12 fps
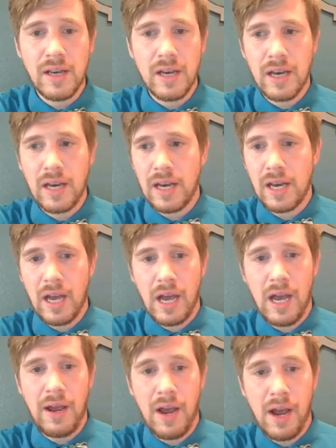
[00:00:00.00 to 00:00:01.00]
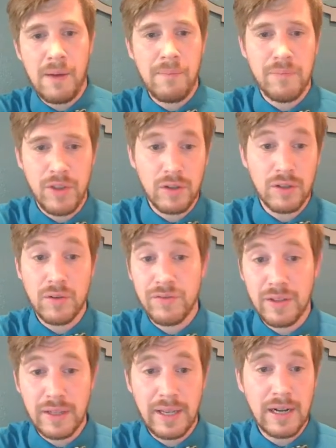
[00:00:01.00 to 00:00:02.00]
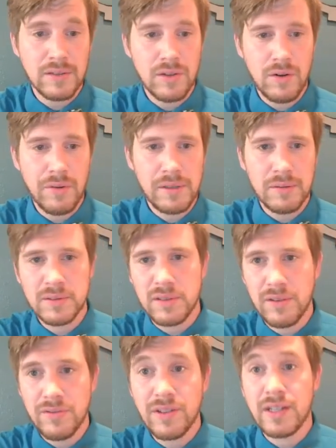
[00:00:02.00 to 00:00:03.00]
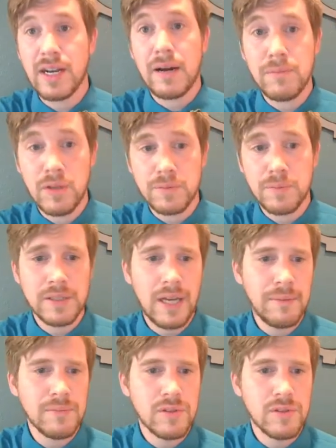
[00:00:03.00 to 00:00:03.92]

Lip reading: I'm the only one filling it out, so I want to be able to fill it out multiple times.